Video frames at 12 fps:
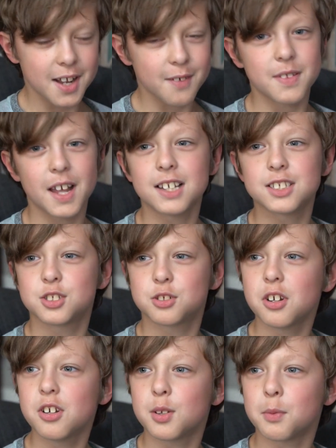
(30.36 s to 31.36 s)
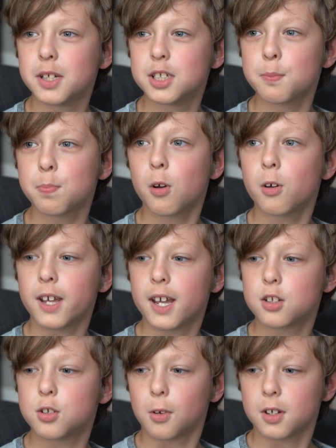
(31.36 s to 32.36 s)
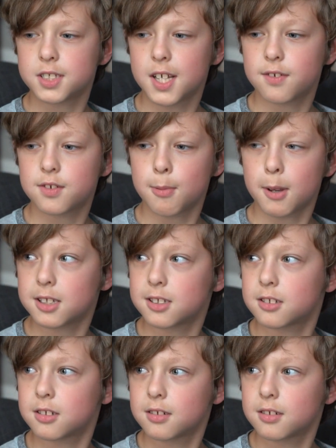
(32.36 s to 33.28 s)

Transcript: If that's true, then we should probably head to our safe space.